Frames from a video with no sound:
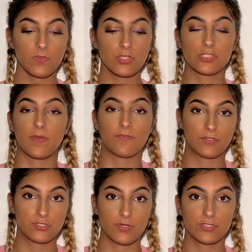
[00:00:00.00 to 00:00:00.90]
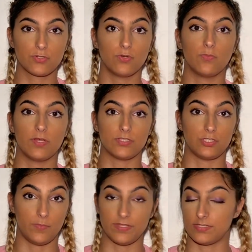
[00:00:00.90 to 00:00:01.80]
So my first choice school was
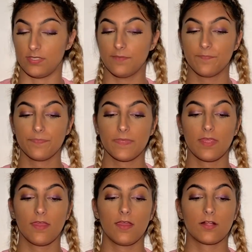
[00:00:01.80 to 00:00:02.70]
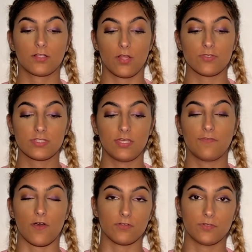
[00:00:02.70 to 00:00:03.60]
UBC, closely
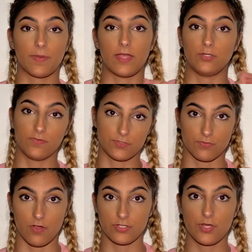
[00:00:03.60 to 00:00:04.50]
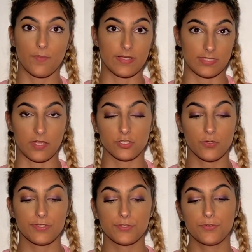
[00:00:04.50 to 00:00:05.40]
followed by U of Toronto, my second
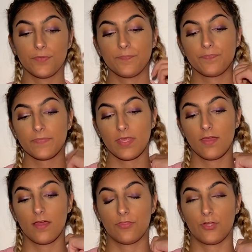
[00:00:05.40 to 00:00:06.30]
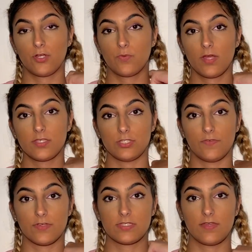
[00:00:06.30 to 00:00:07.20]
choice school. Third was
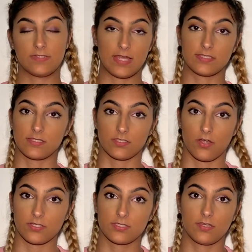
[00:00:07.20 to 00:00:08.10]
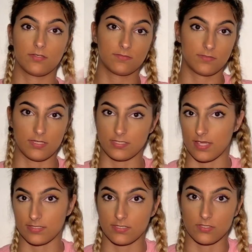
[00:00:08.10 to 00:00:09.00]
University of Texas at Austin, in
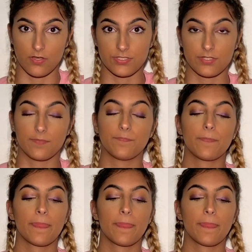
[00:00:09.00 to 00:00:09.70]
Texas, Austin.